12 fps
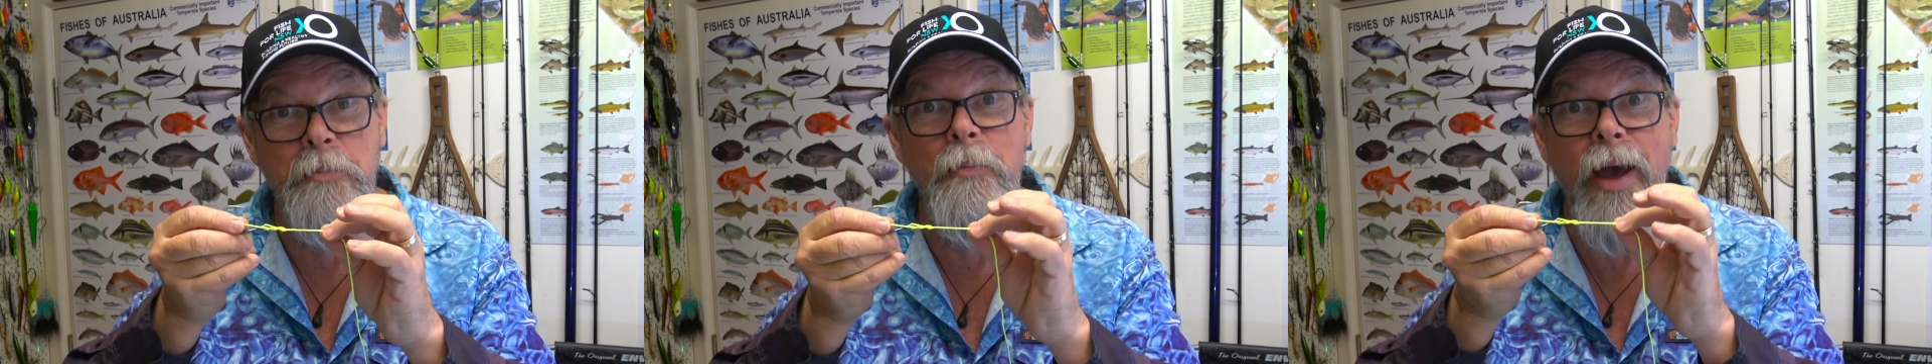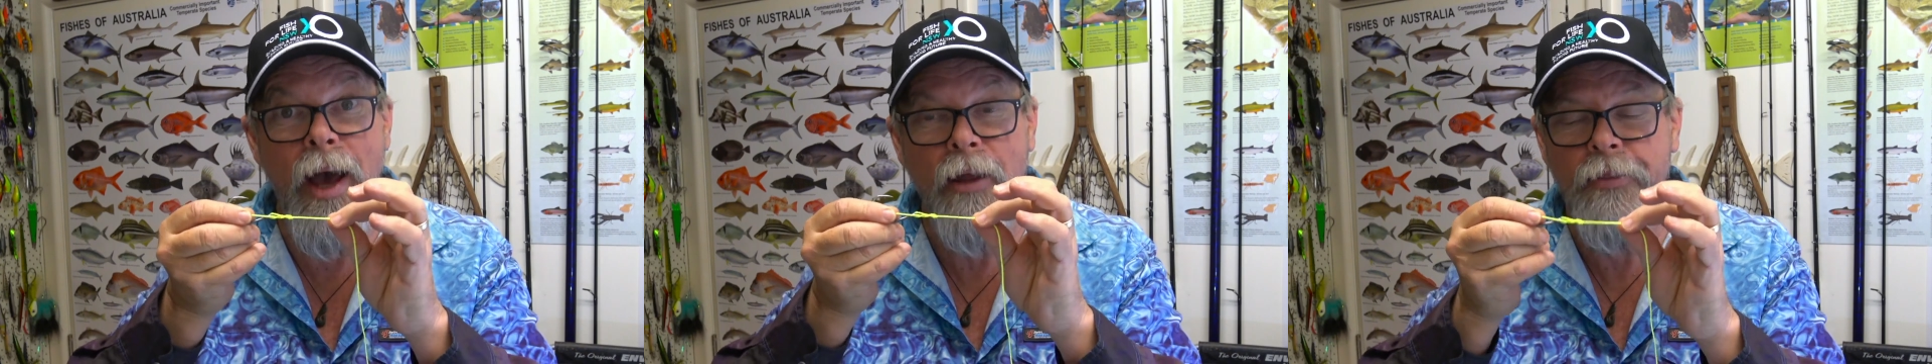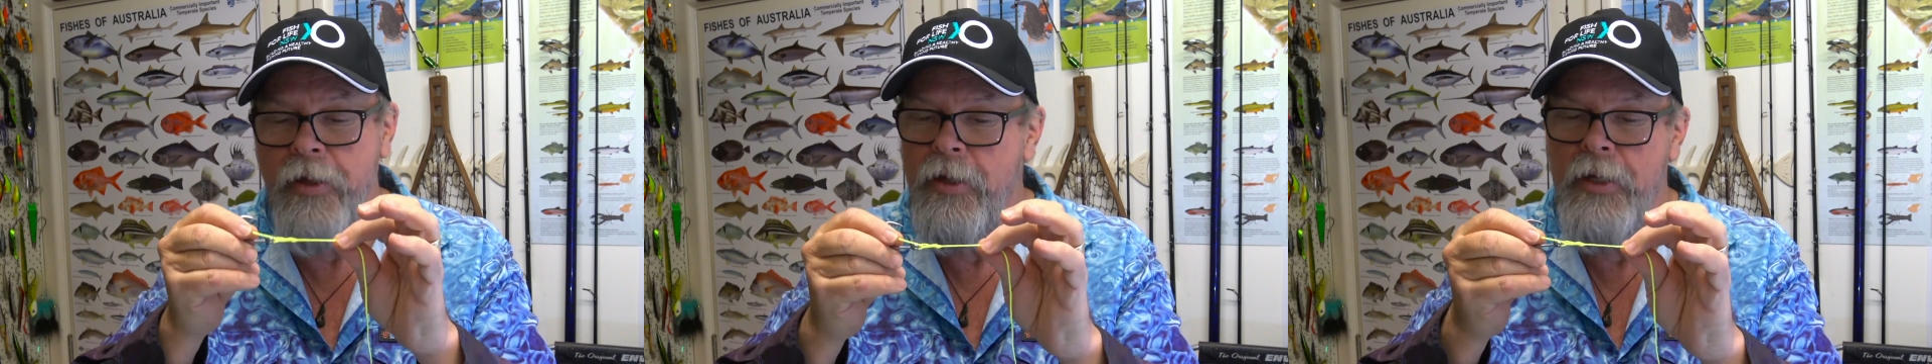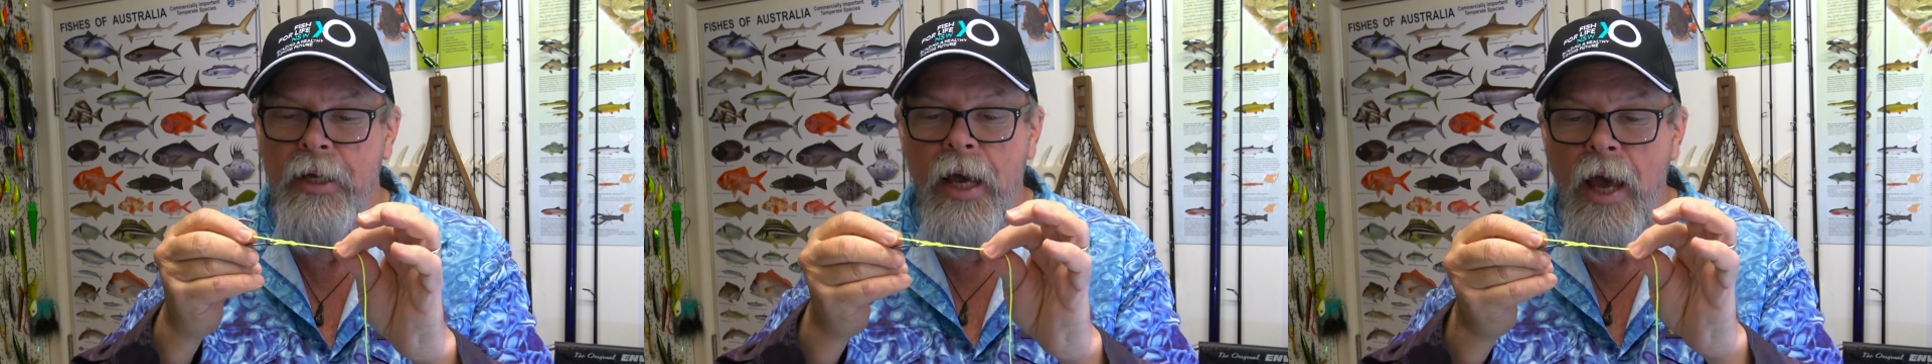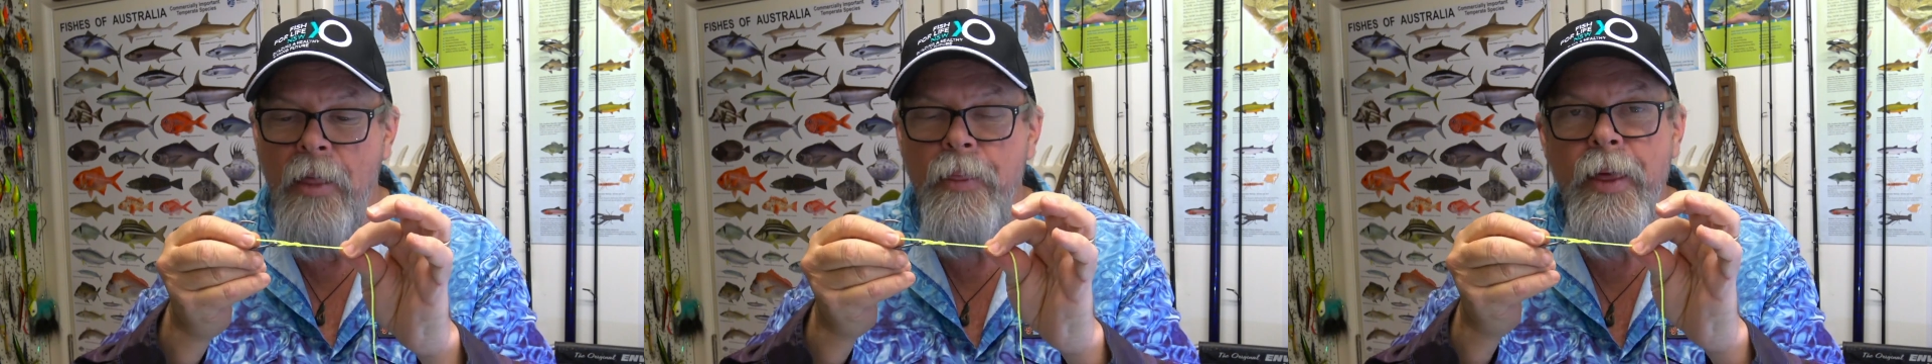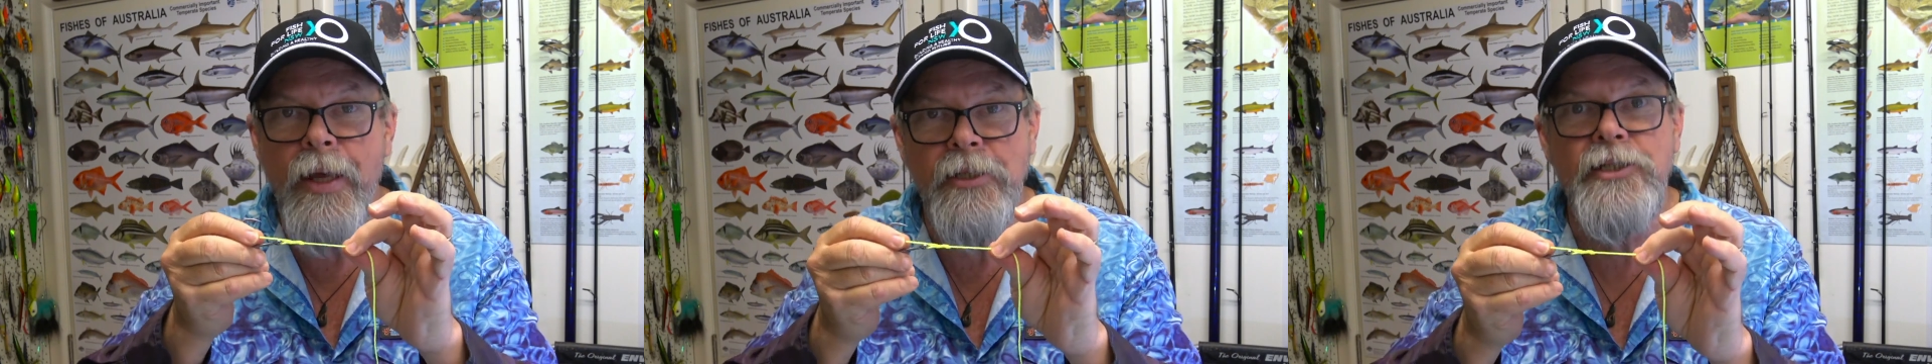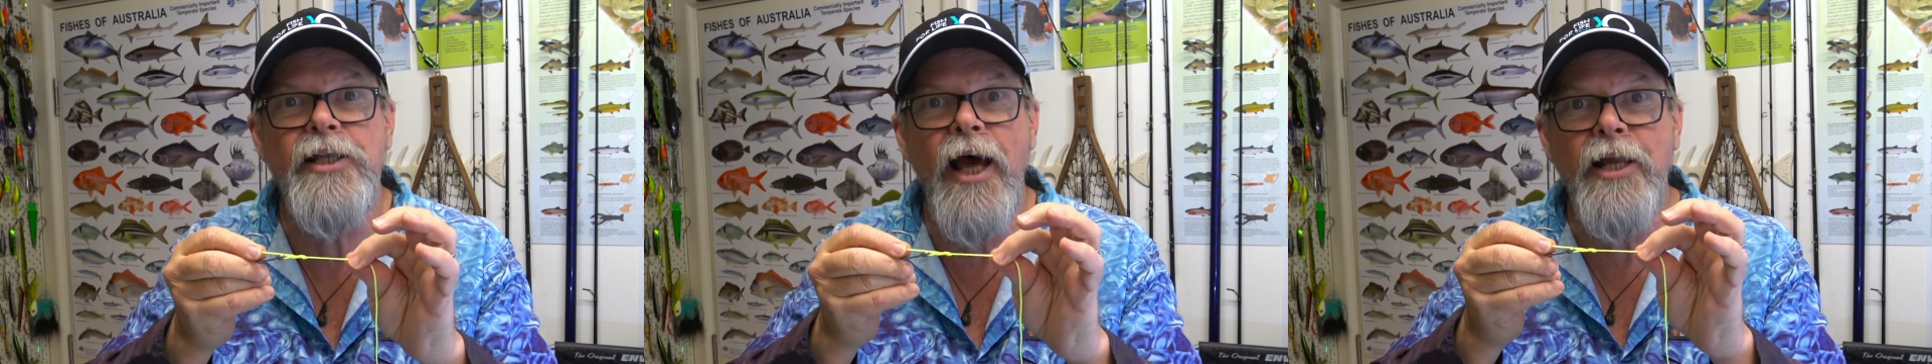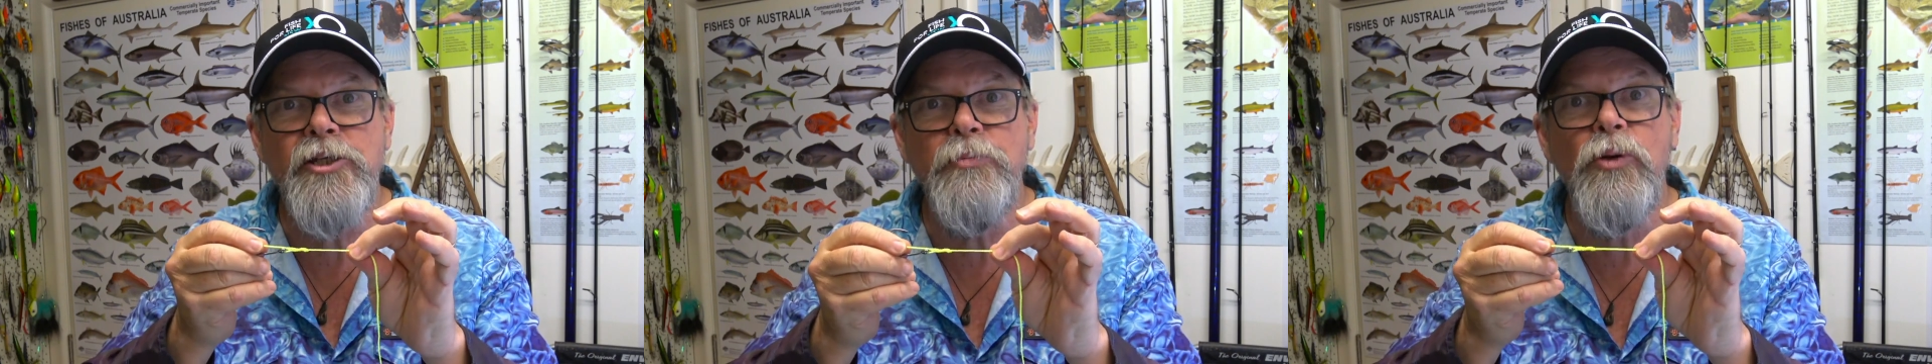mouth, and then
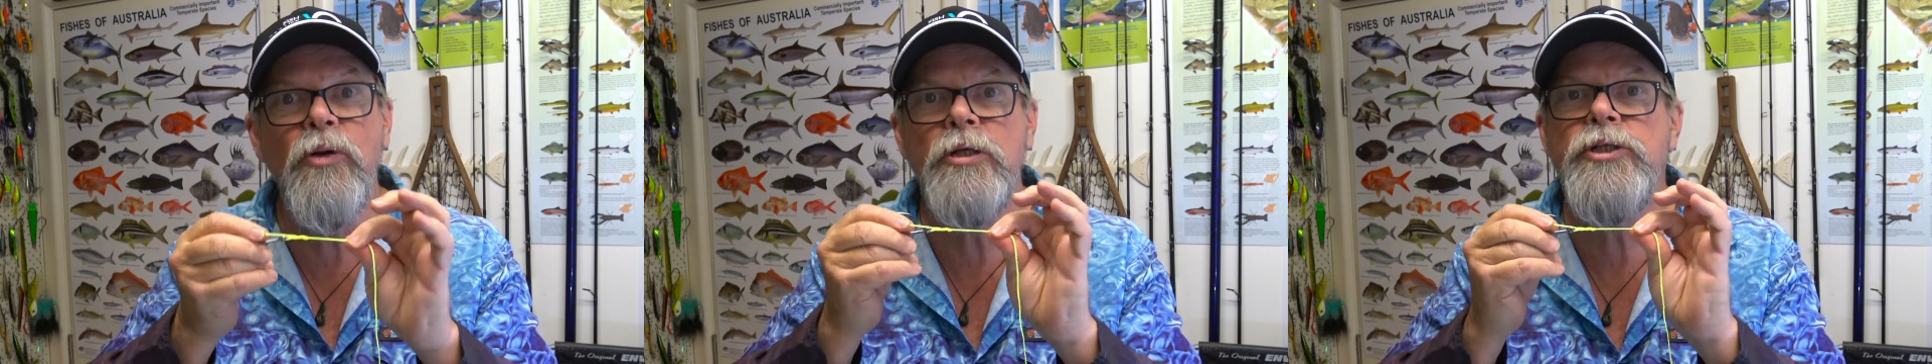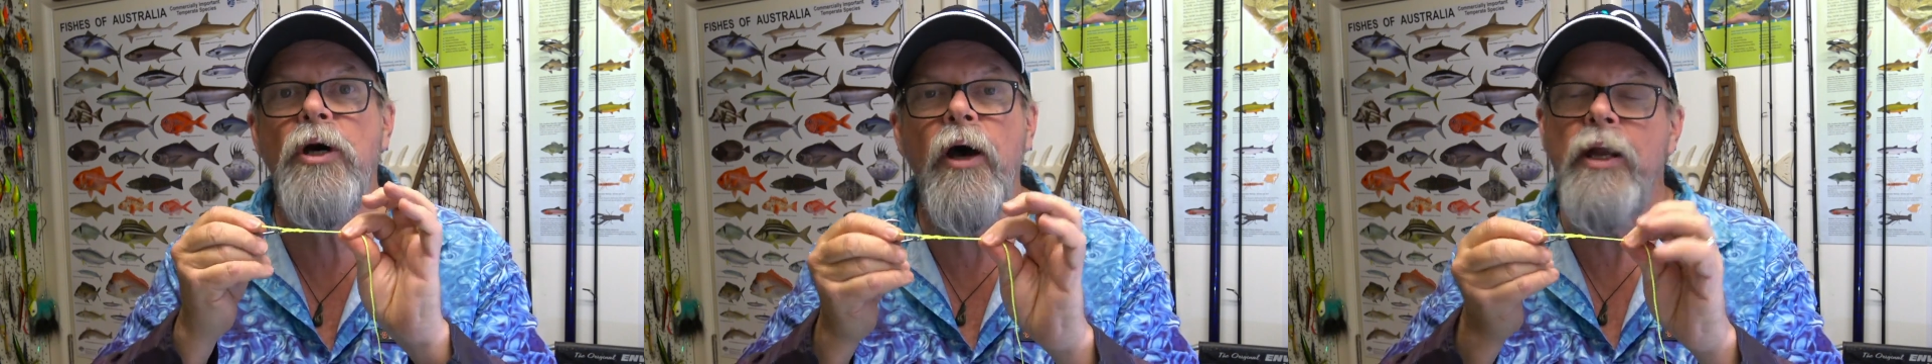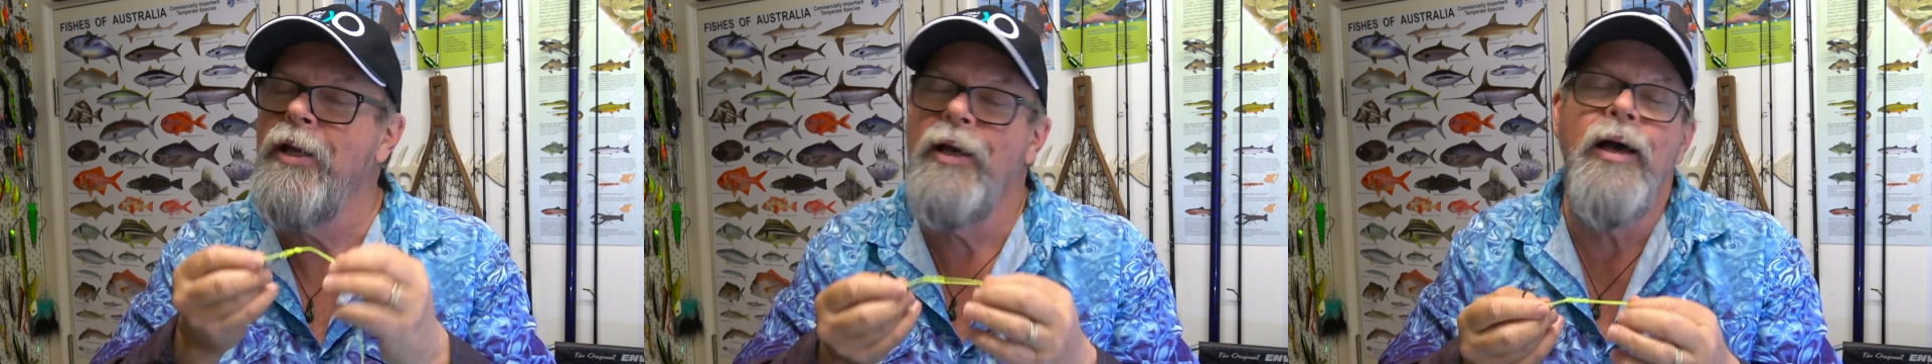start to pull it tight.